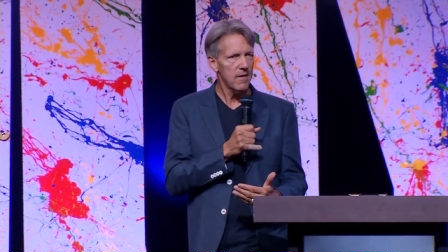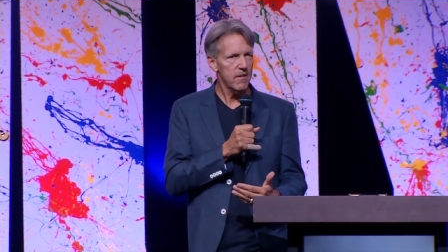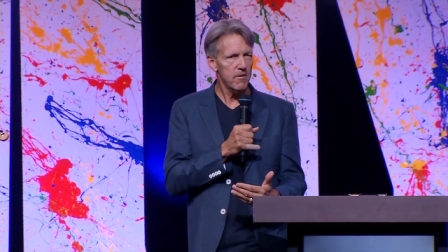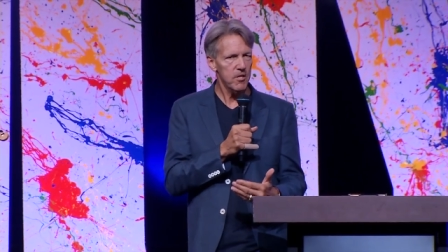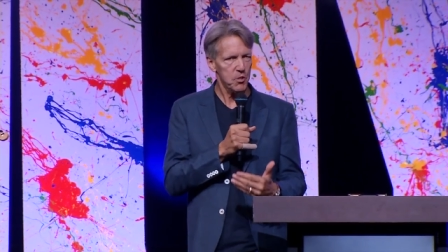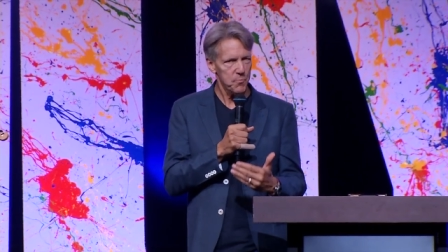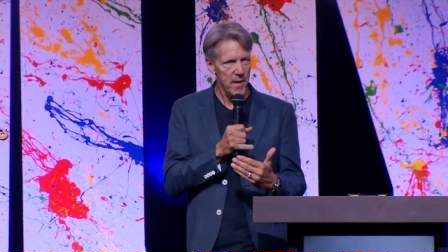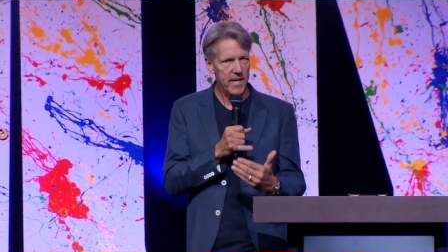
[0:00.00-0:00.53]
You
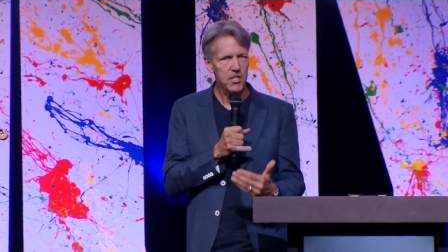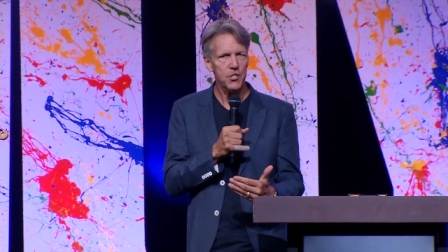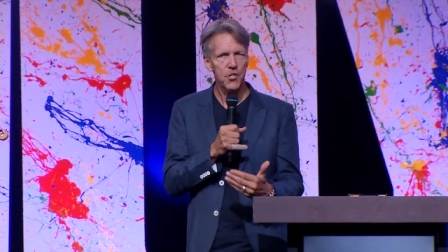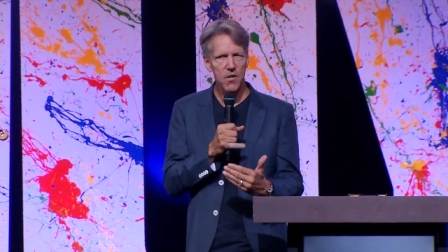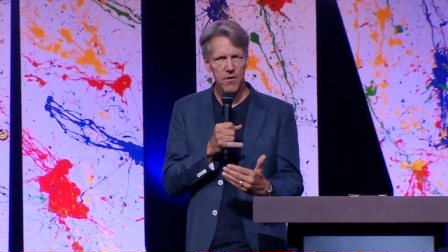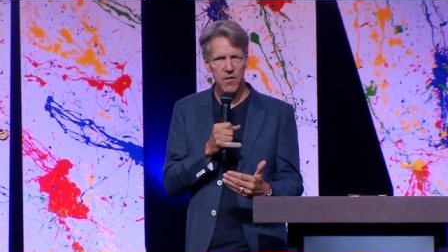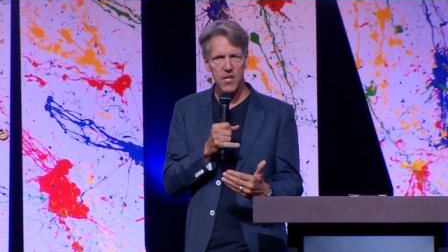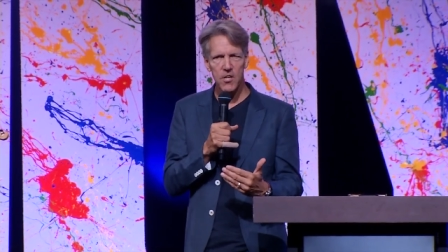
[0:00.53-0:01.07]
just make
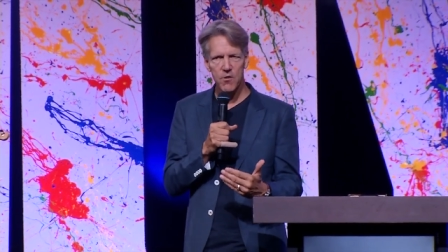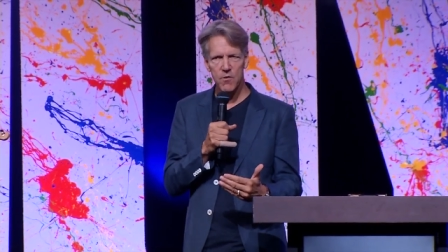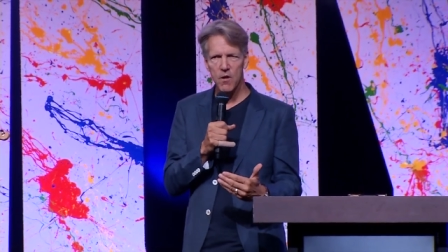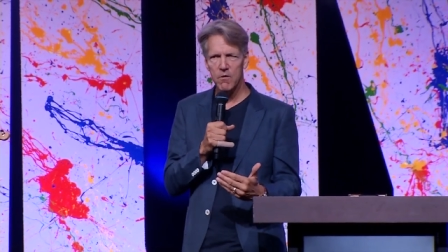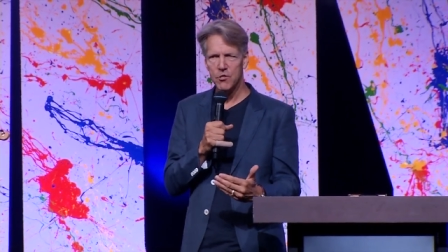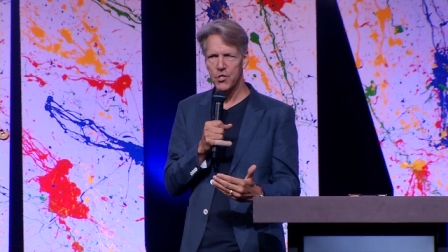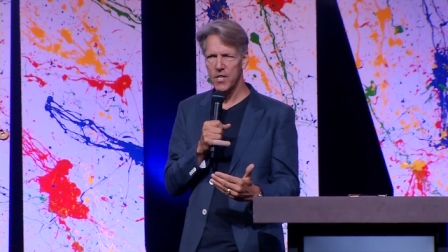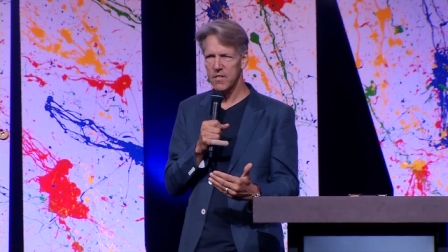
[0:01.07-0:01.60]
sure that you
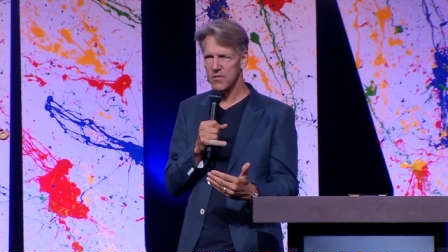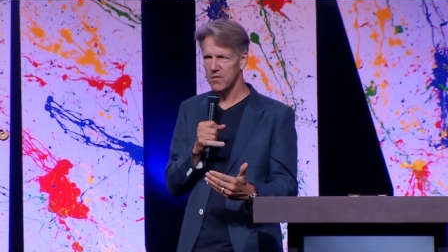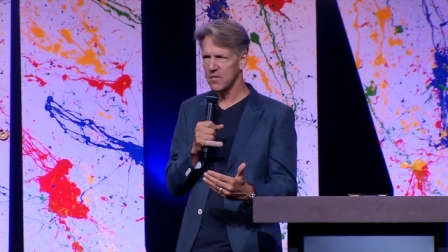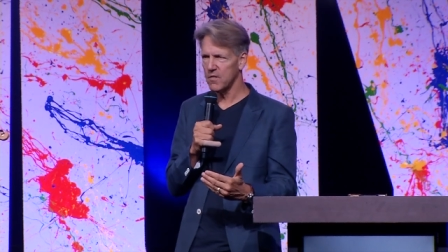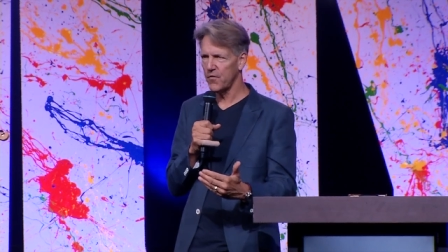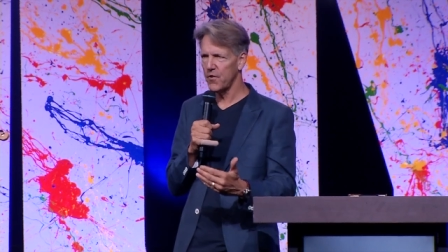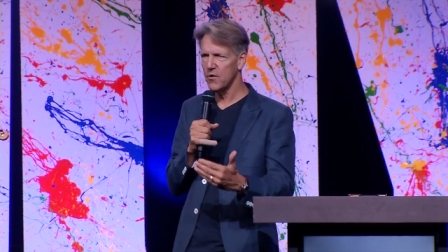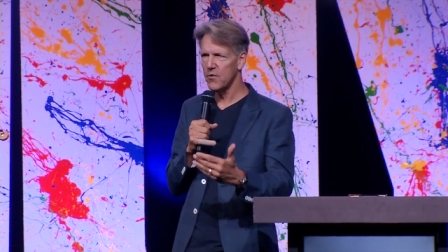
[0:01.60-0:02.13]
know
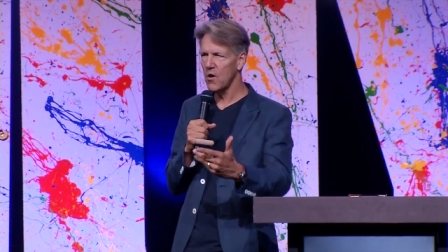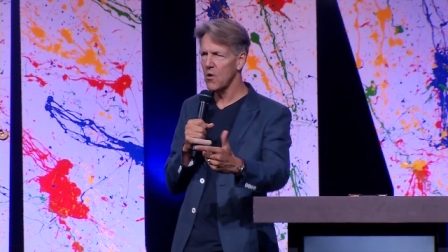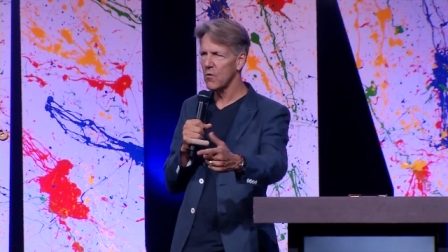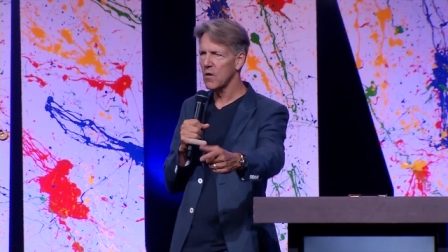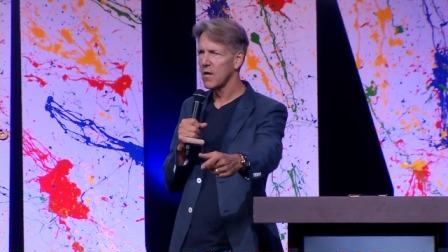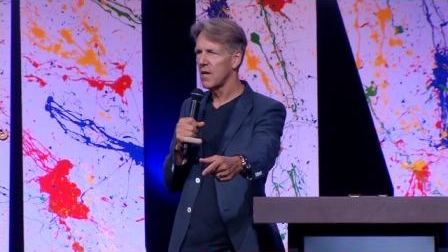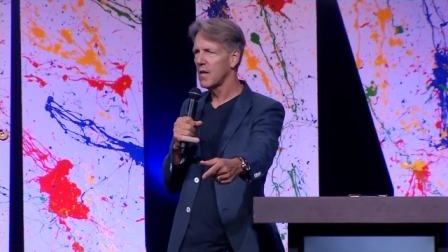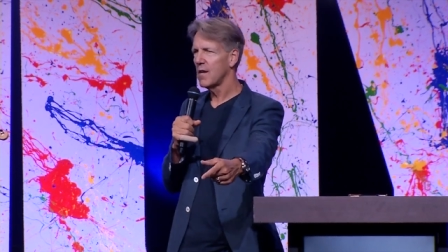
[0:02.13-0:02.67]
Jesus. If you don't,